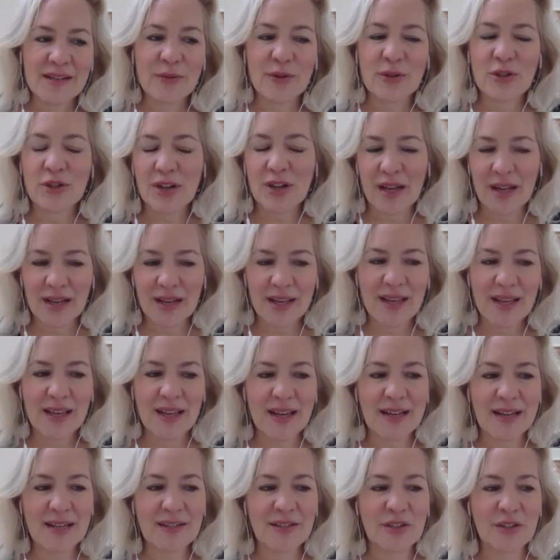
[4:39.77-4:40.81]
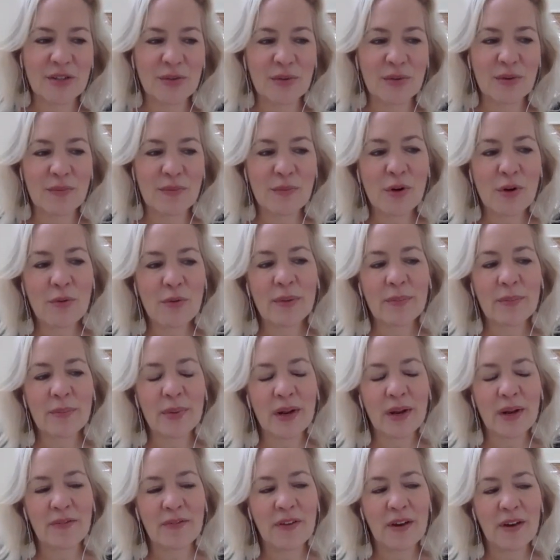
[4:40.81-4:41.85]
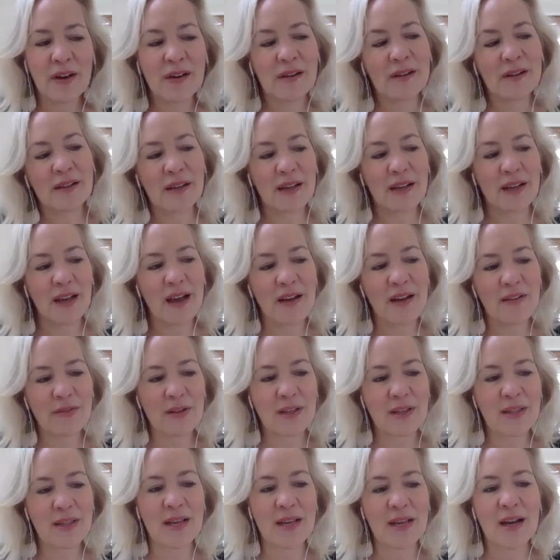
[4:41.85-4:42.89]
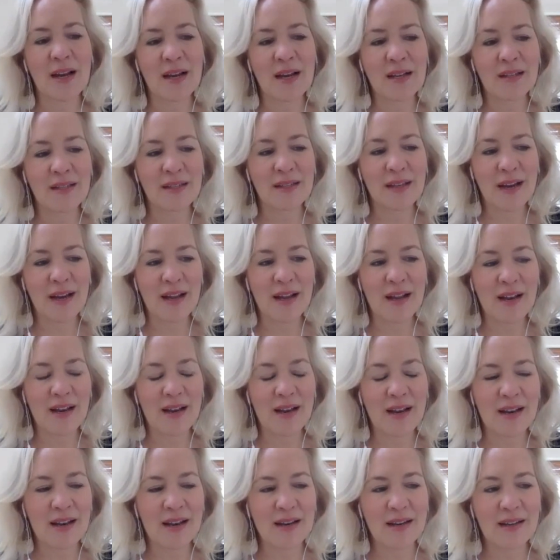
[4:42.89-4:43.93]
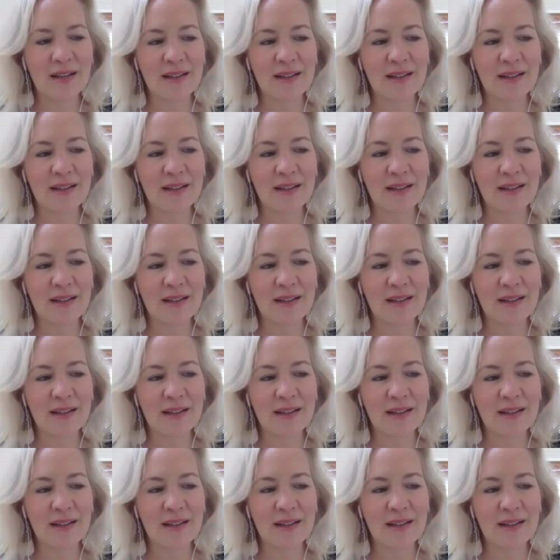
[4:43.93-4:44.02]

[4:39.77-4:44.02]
which I can get into in a moment, but I felt like everything I had done